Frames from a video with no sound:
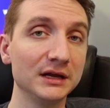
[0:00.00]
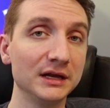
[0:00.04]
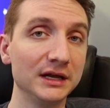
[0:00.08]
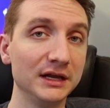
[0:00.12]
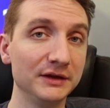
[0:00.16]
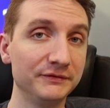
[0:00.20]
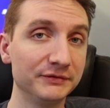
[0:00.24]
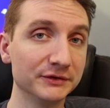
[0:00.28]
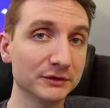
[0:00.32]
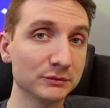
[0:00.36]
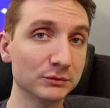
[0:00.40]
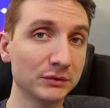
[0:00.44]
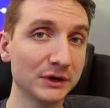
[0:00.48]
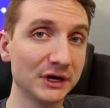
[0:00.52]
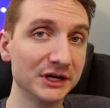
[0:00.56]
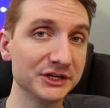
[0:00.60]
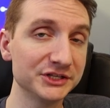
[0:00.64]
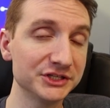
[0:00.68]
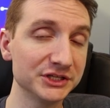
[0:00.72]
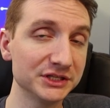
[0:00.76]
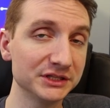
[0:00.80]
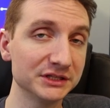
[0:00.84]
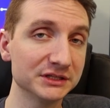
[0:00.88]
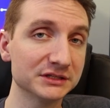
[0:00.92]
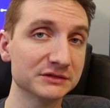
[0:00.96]
If you're
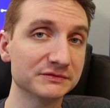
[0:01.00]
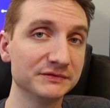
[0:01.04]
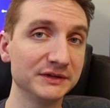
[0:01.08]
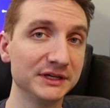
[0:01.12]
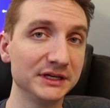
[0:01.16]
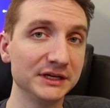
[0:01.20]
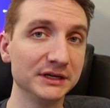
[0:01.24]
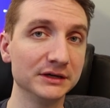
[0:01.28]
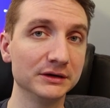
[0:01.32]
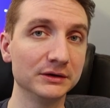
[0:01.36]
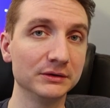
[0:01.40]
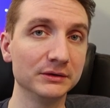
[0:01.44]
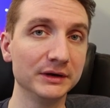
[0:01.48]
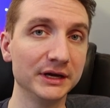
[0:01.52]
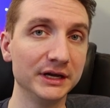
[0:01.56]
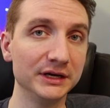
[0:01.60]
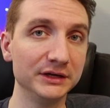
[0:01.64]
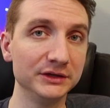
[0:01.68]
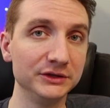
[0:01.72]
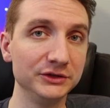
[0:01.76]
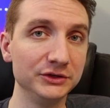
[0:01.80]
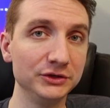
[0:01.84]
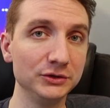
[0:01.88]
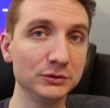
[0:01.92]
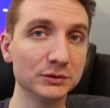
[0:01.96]
watching this video
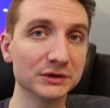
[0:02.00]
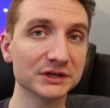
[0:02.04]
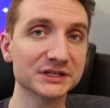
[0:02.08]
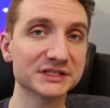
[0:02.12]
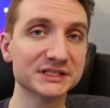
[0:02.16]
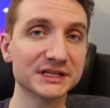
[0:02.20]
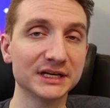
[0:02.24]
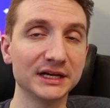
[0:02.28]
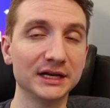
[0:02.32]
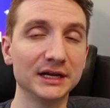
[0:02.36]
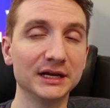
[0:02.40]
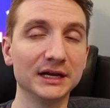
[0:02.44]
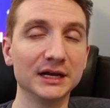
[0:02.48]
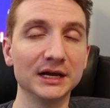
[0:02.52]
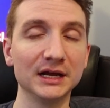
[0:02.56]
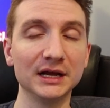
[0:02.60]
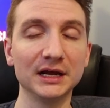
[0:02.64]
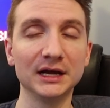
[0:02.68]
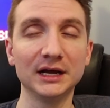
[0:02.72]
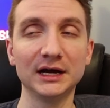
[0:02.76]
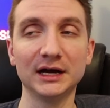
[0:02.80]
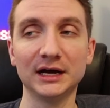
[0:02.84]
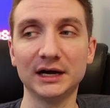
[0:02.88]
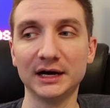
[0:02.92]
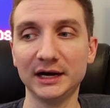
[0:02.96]
and you are saying,
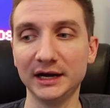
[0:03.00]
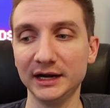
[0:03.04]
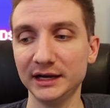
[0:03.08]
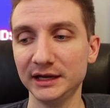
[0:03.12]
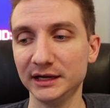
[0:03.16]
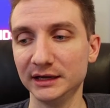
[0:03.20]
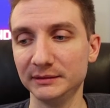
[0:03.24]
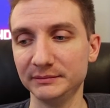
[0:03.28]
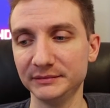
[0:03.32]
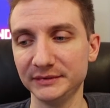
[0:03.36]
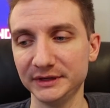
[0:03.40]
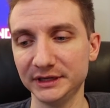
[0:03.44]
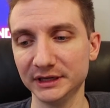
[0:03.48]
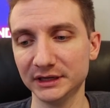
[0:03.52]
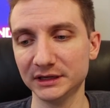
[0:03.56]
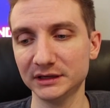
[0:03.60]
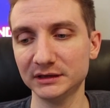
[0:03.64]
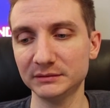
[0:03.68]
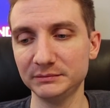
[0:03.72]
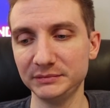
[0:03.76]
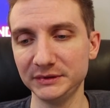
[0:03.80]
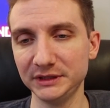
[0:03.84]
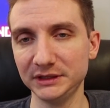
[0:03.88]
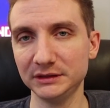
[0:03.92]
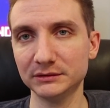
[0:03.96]
I am
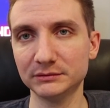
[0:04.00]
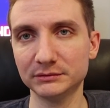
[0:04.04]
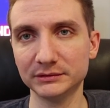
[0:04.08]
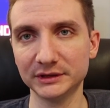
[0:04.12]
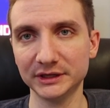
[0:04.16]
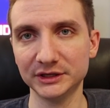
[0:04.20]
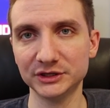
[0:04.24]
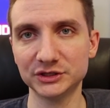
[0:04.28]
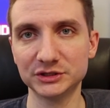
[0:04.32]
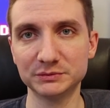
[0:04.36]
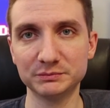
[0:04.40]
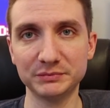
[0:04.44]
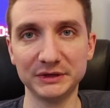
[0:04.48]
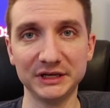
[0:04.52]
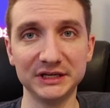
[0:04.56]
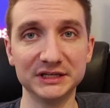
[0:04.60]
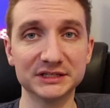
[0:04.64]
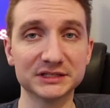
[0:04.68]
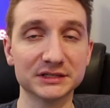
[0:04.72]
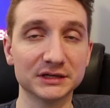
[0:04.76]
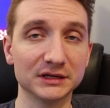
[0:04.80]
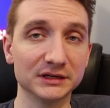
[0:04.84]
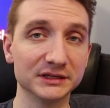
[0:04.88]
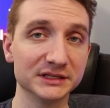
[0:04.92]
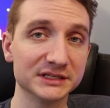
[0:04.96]
gonna be rich
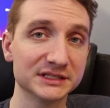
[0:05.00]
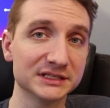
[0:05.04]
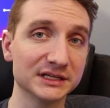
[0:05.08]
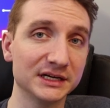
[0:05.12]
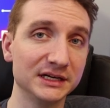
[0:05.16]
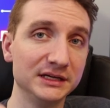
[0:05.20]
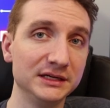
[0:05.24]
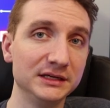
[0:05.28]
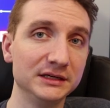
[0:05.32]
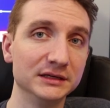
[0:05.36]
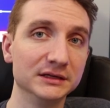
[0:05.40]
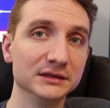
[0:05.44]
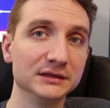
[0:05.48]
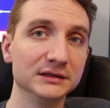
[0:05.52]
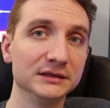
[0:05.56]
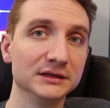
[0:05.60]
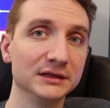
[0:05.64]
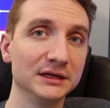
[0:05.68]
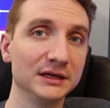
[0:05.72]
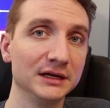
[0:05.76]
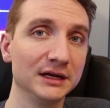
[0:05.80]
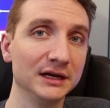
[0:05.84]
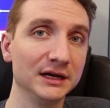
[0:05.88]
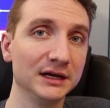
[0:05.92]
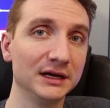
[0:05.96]
based on this idea,
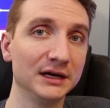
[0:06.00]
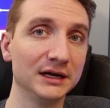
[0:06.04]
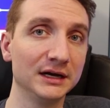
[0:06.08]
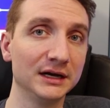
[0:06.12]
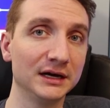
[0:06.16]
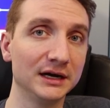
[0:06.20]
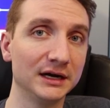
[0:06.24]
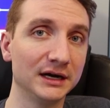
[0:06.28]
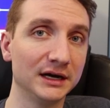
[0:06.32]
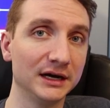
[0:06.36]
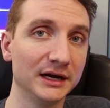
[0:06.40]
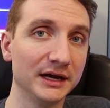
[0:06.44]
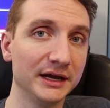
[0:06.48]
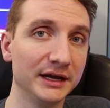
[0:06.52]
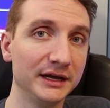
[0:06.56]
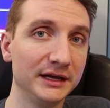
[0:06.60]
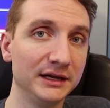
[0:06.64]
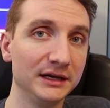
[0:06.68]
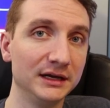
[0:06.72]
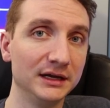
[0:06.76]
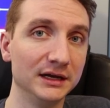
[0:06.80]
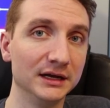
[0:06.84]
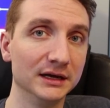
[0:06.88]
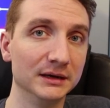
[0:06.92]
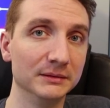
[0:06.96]
I
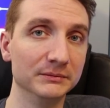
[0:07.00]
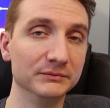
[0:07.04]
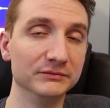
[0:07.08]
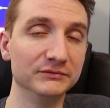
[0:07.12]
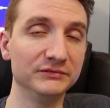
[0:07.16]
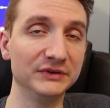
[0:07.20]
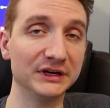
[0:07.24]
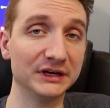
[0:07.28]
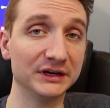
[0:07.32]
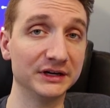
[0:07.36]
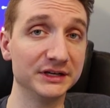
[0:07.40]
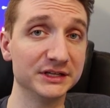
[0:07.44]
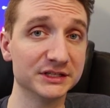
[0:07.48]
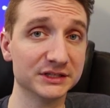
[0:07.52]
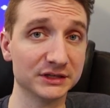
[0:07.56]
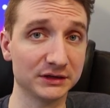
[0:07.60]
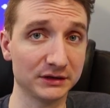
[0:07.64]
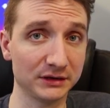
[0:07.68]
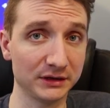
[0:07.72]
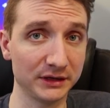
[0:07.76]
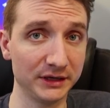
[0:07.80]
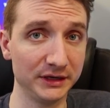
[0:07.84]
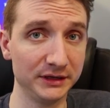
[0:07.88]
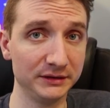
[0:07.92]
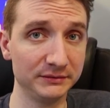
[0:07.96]
am very
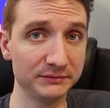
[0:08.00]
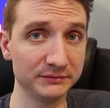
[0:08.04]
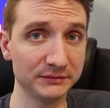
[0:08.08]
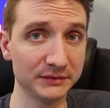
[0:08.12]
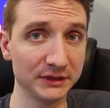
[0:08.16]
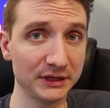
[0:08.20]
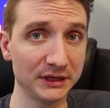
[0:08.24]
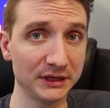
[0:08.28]
sorry.